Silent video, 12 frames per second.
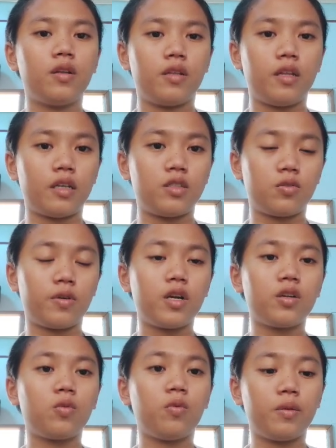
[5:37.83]
the
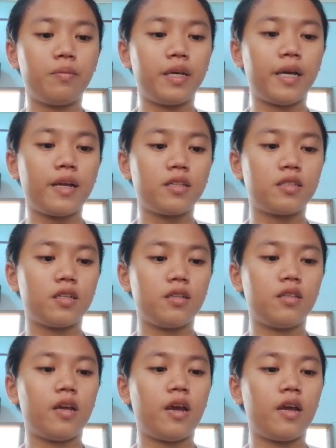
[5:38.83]
square root will be
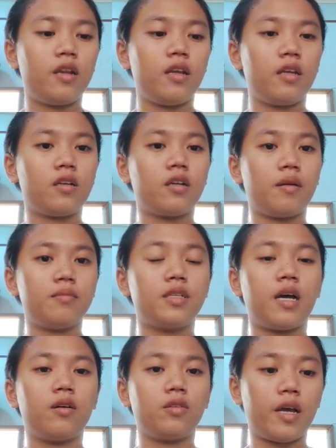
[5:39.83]
cancelled and it
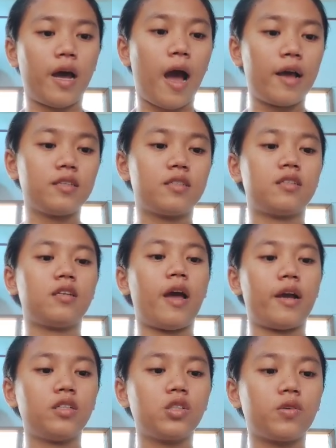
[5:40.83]
comes out as
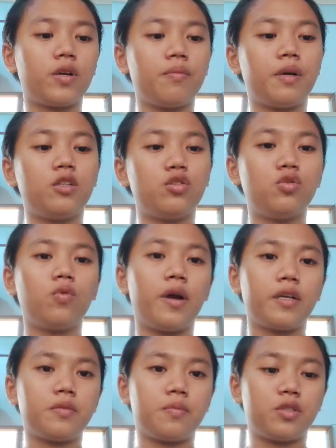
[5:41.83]
x squared minus
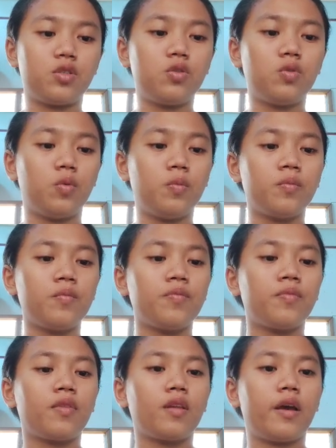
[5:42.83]
2x plus 2.
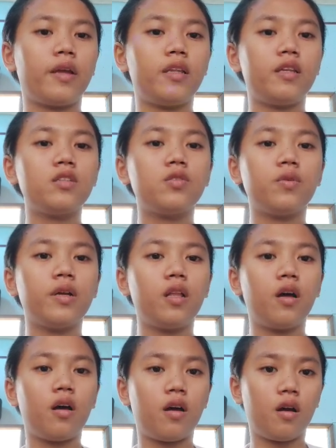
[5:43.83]
And this
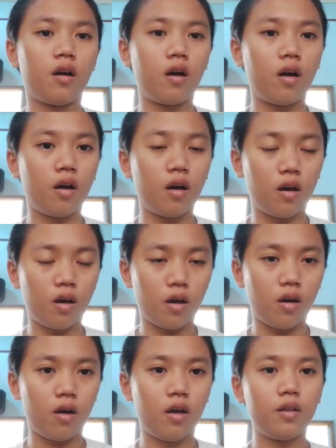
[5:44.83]
will
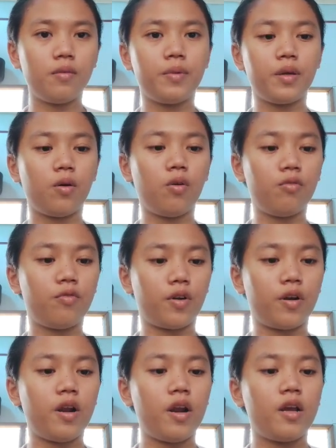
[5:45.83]
all be
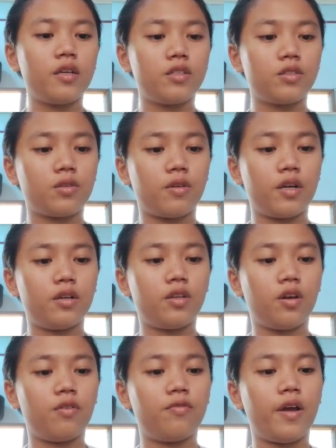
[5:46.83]
over square root
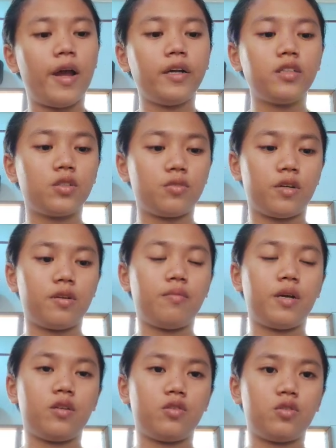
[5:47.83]
of x squared
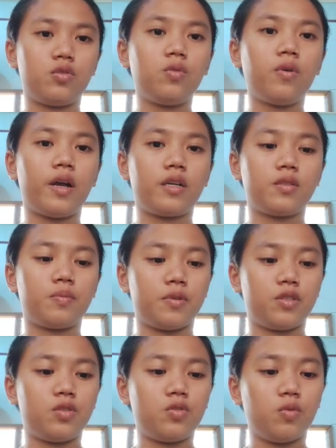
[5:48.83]
minus 2x
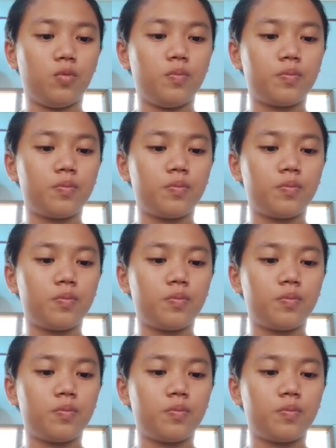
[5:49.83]
plus 2.